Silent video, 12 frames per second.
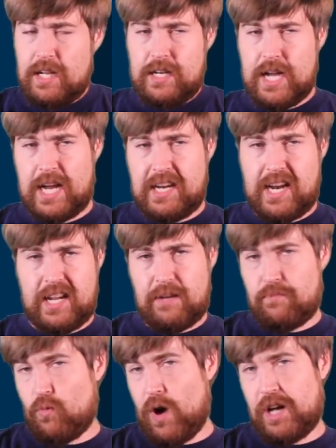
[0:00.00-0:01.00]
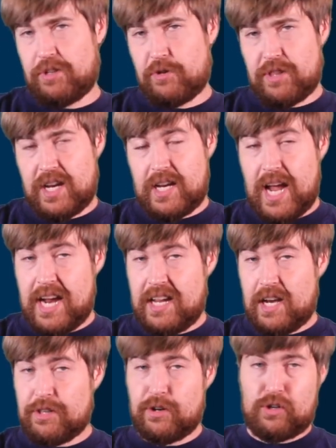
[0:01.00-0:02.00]
Not any wilder than
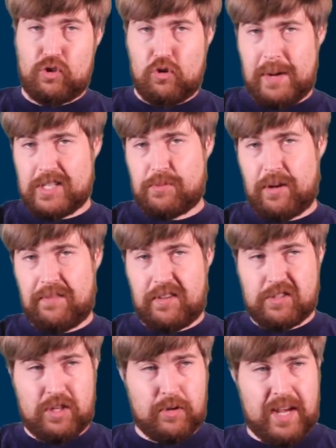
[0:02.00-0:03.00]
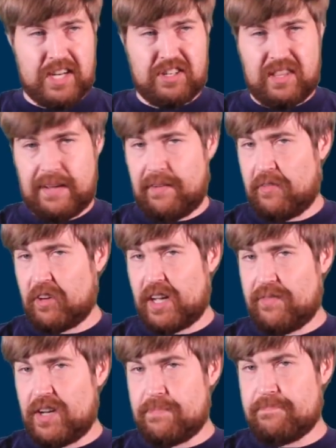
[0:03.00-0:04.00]
any other clue about Springfield's location they've ever
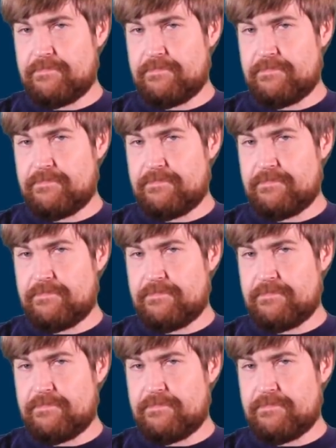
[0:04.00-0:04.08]
given.